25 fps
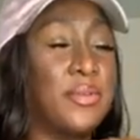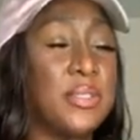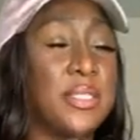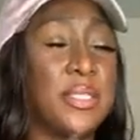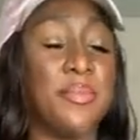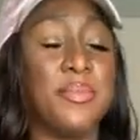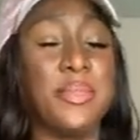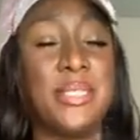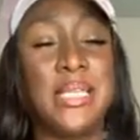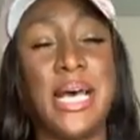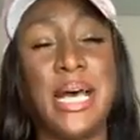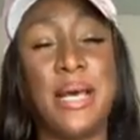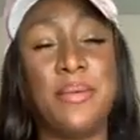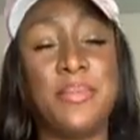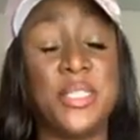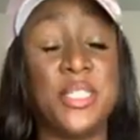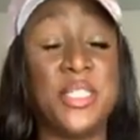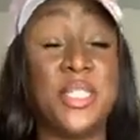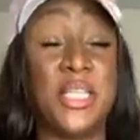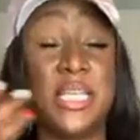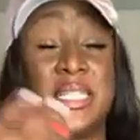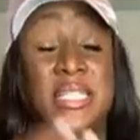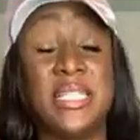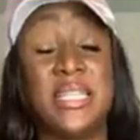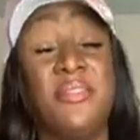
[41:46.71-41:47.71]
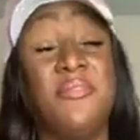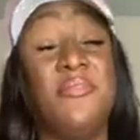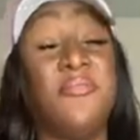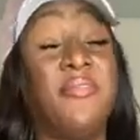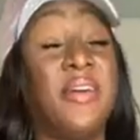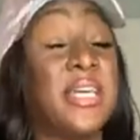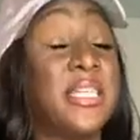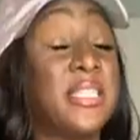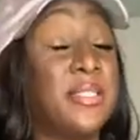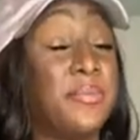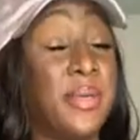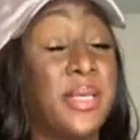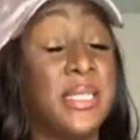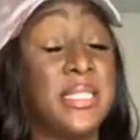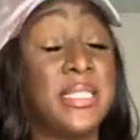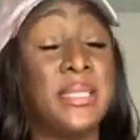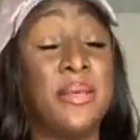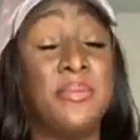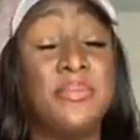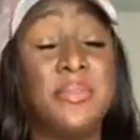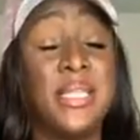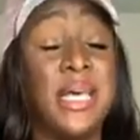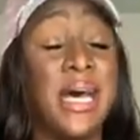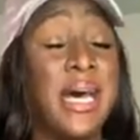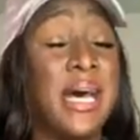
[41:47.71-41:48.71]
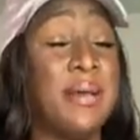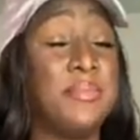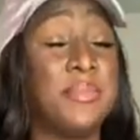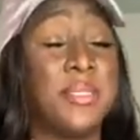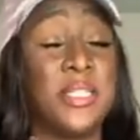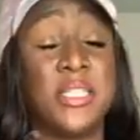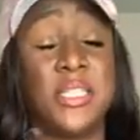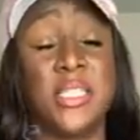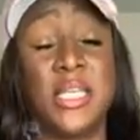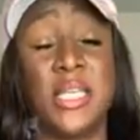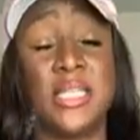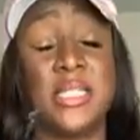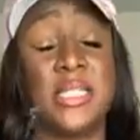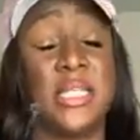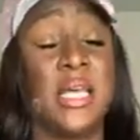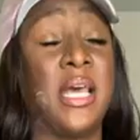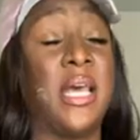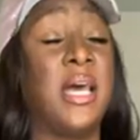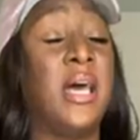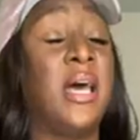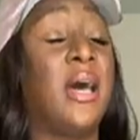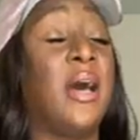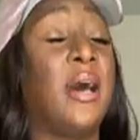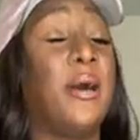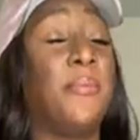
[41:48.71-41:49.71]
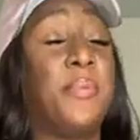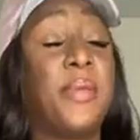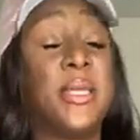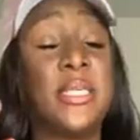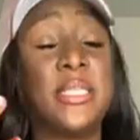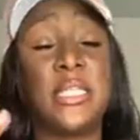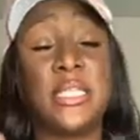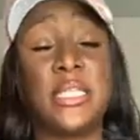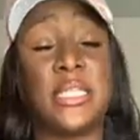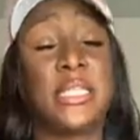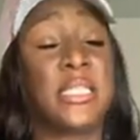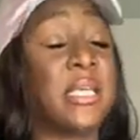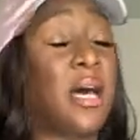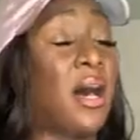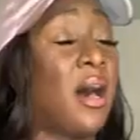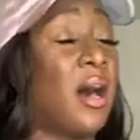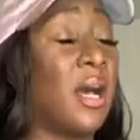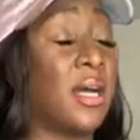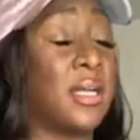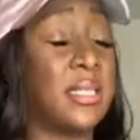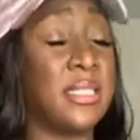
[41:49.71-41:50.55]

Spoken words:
Sometimes it's just an investment. Sometimes it's just a piece of stock.